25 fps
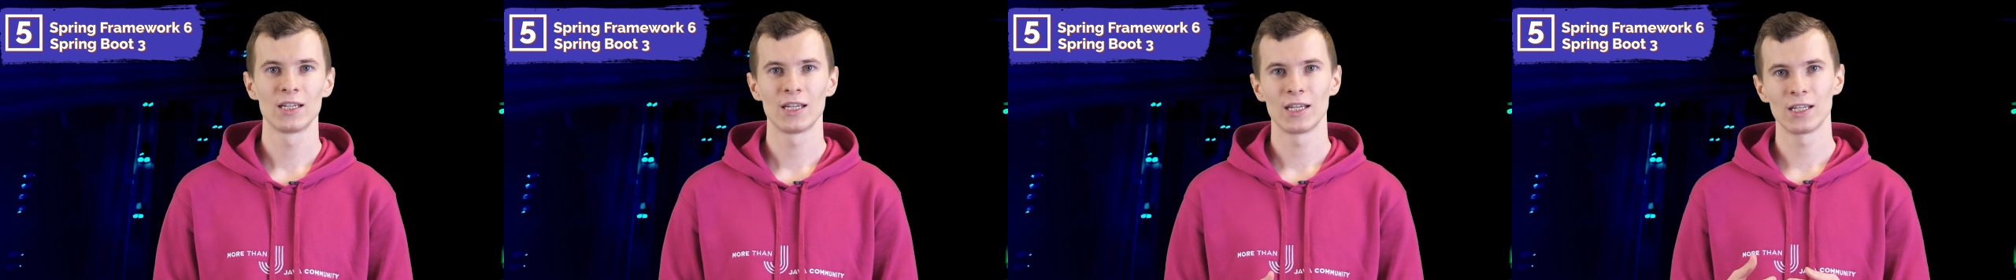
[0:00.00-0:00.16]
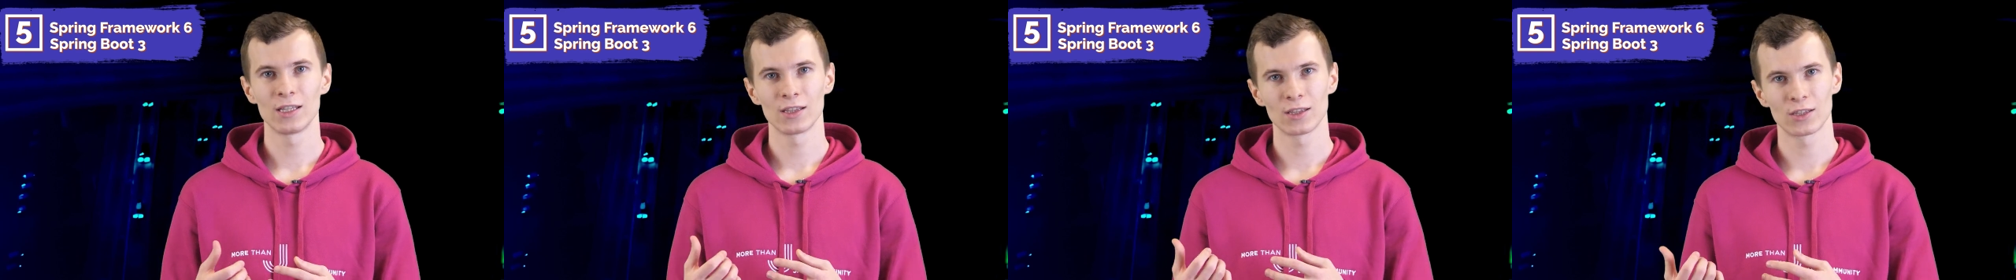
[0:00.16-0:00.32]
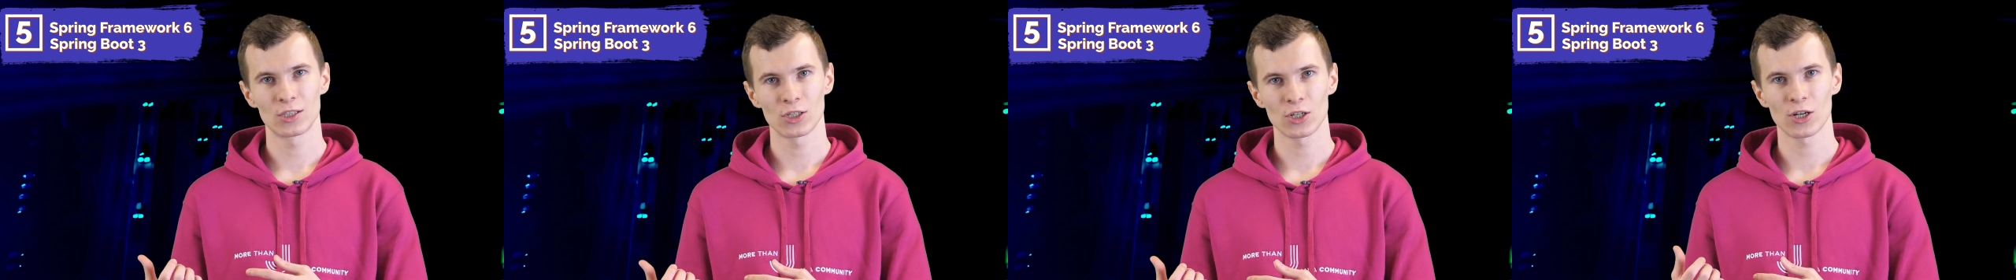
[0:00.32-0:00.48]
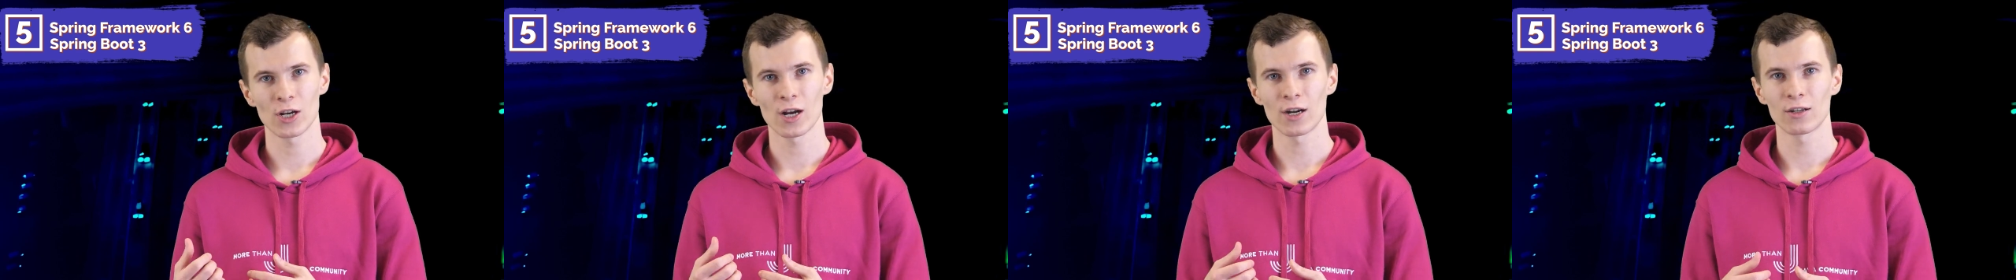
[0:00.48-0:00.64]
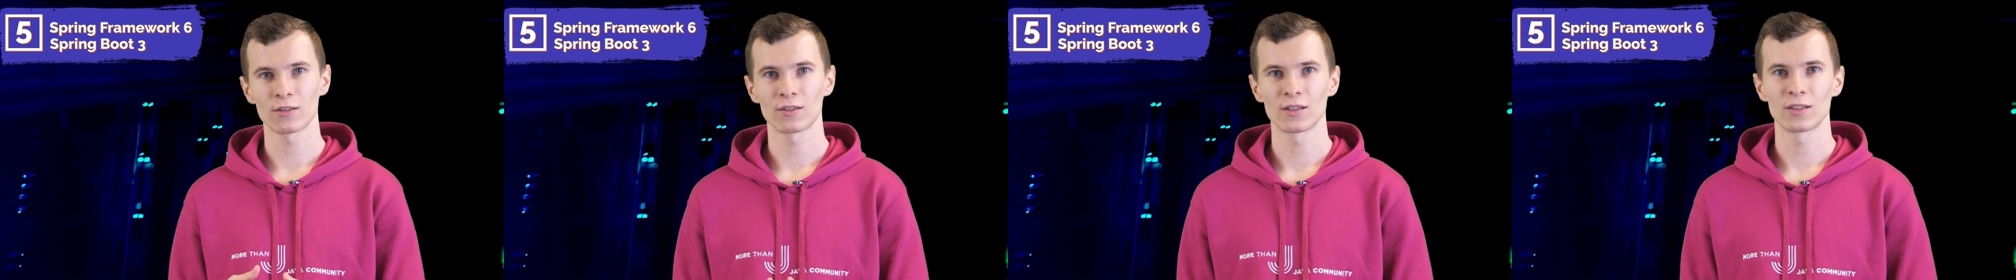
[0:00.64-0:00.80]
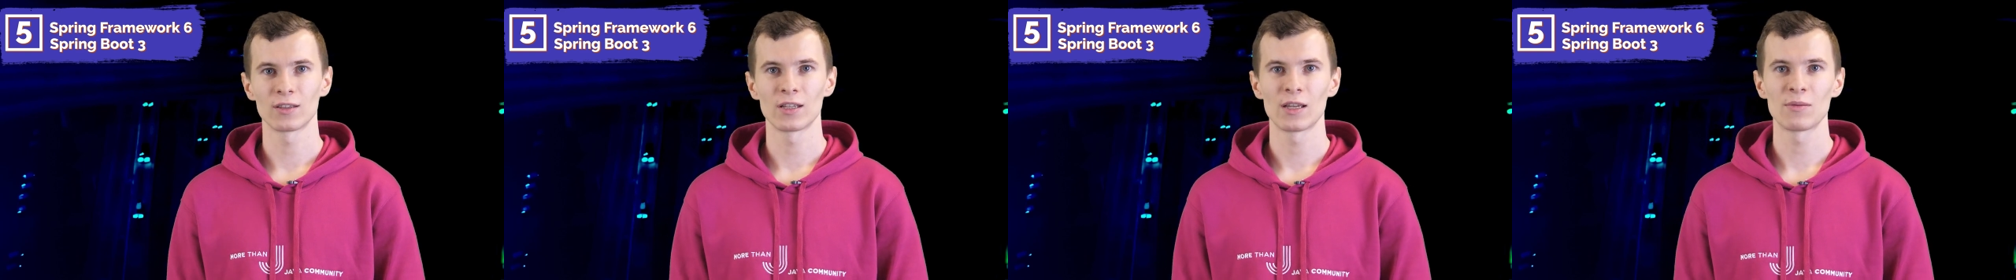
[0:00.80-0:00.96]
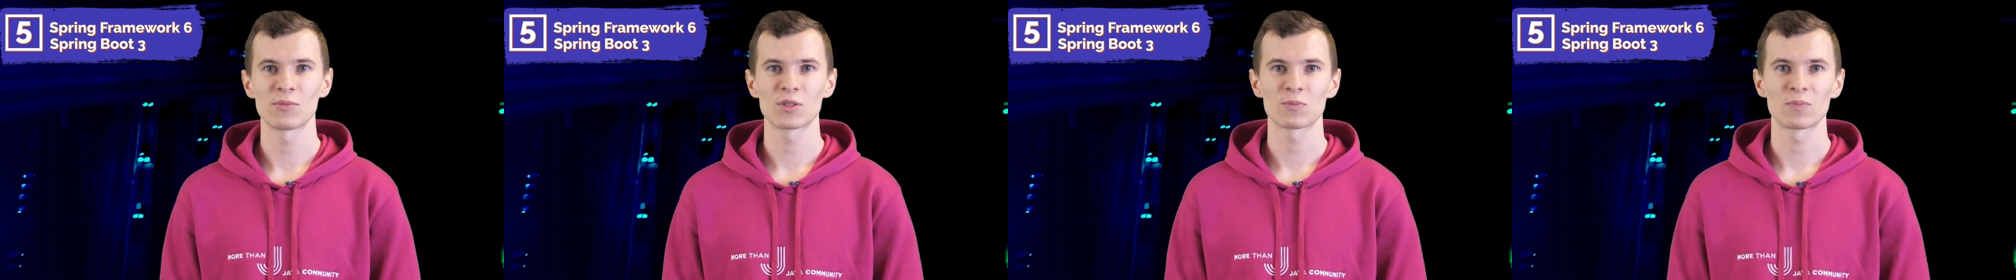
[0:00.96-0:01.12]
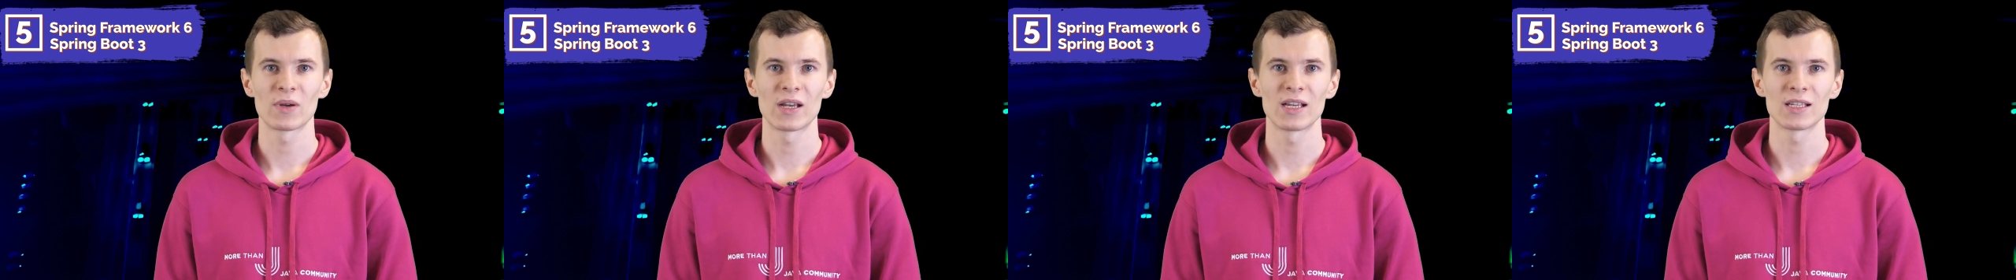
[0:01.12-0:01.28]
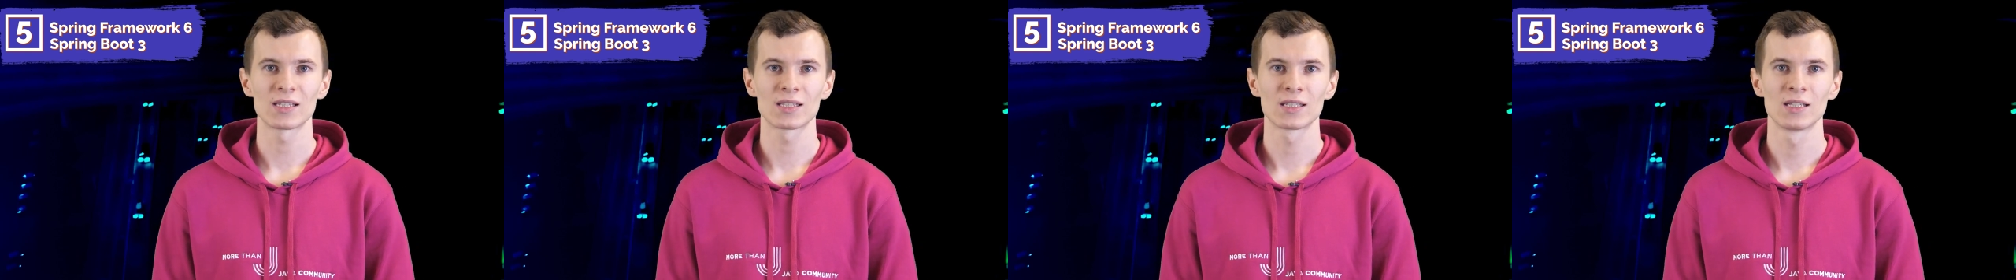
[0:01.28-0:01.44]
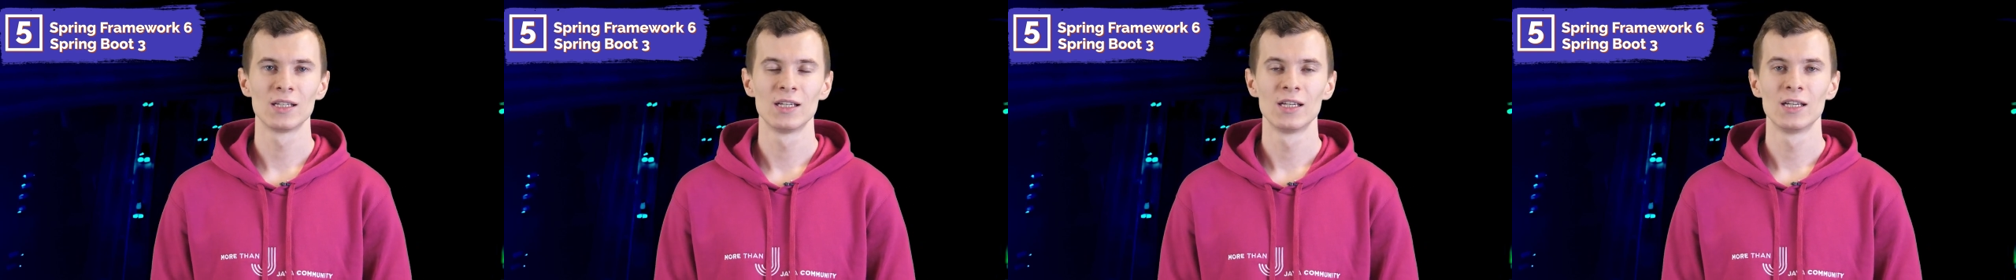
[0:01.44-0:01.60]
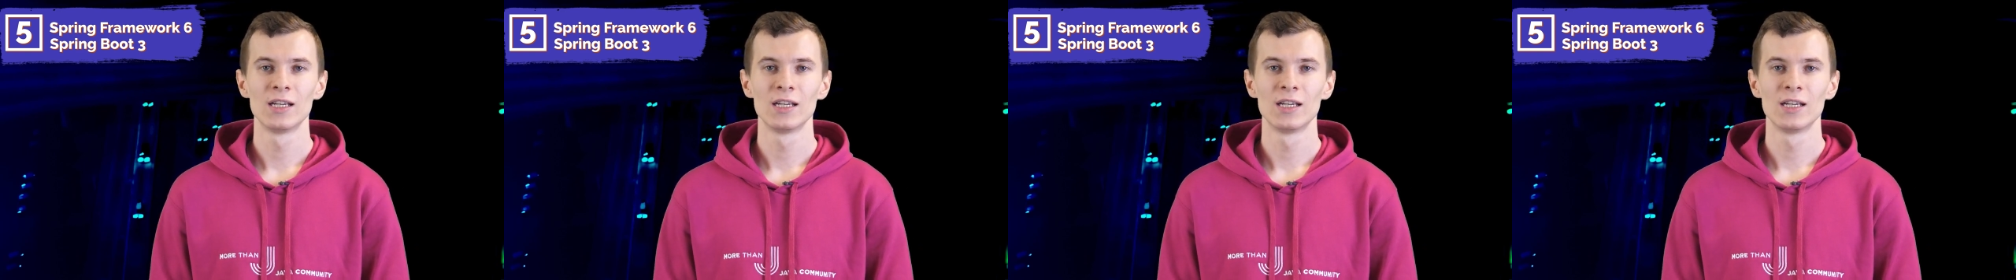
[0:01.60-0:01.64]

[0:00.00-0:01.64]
in Jakarta namespace.